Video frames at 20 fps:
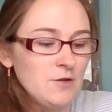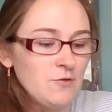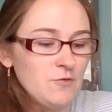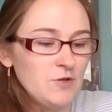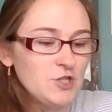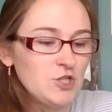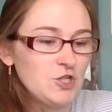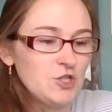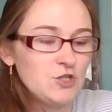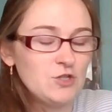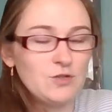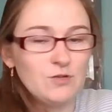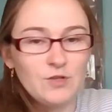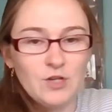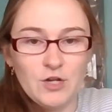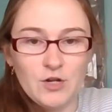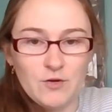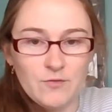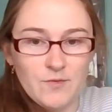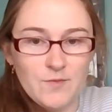which,
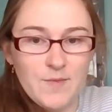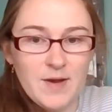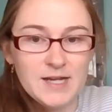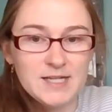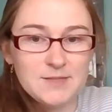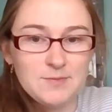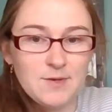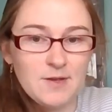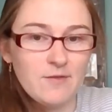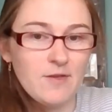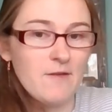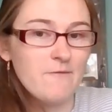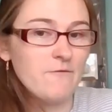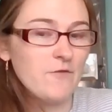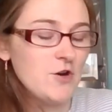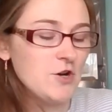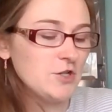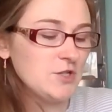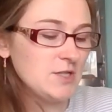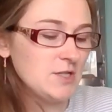reminds me of that
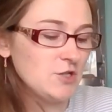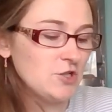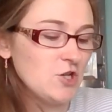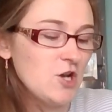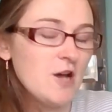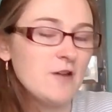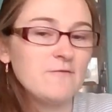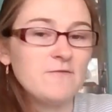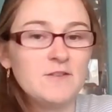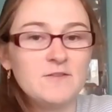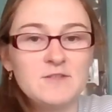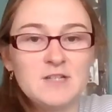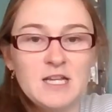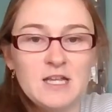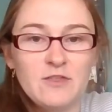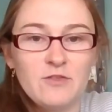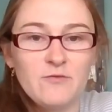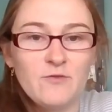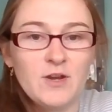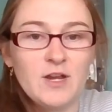verse in John
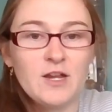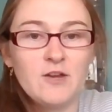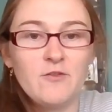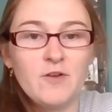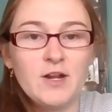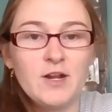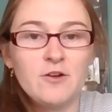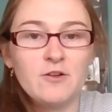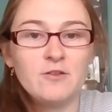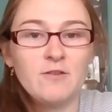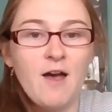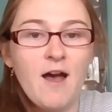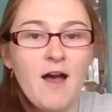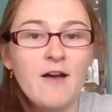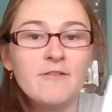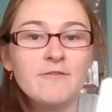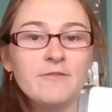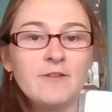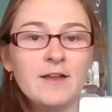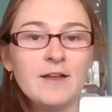15:3, "Greater
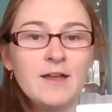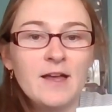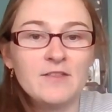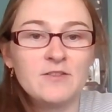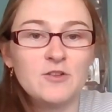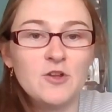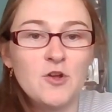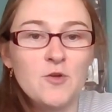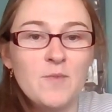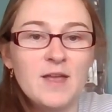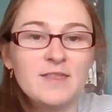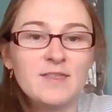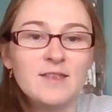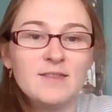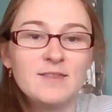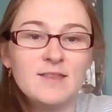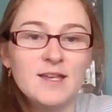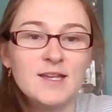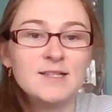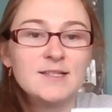love hath no man
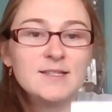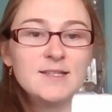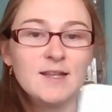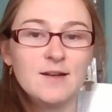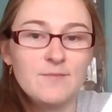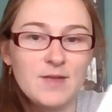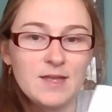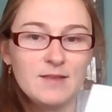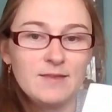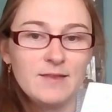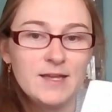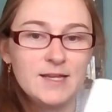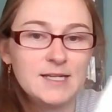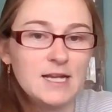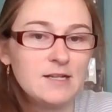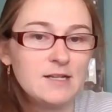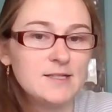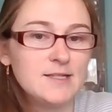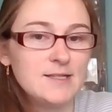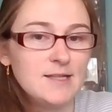than this, that a man lay
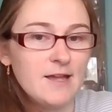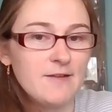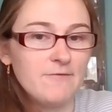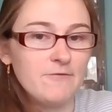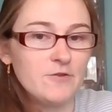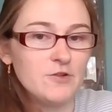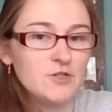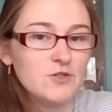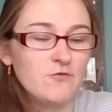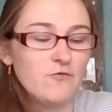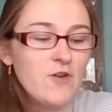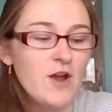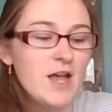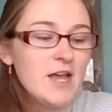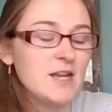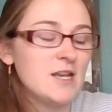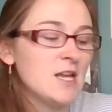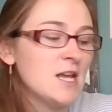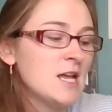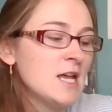down his life for his
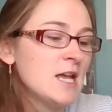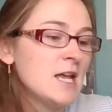friend."